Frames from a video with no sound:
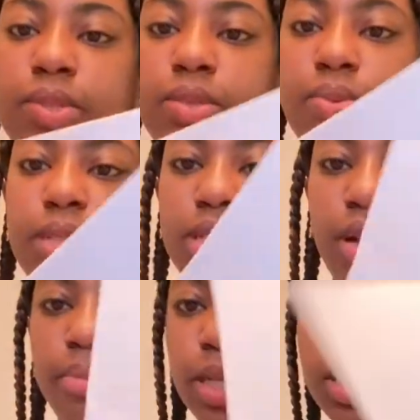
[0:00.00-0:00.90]
which I'm
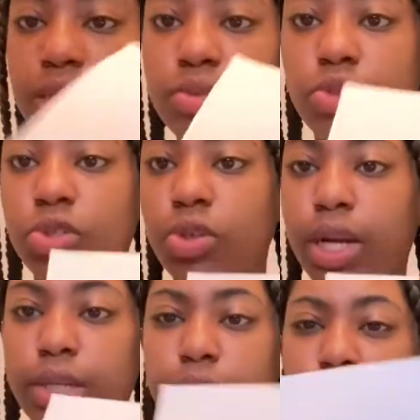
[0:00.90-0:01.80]
about to try
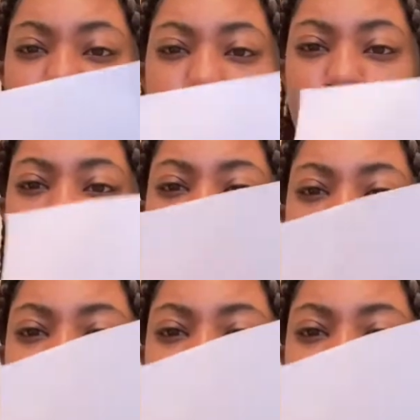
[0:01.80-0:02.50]
and use them because I never used